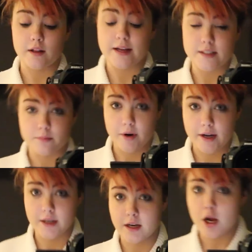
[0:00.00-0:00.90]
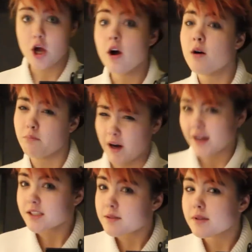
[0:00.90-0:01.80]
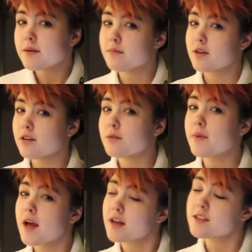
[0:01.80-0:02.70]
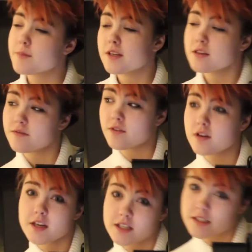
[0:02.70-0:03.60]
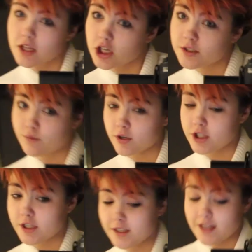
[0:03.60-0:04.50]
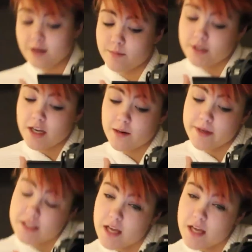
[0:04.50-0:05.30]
a glass of brandy, possibly murder my husband for his large fortune and pretend to be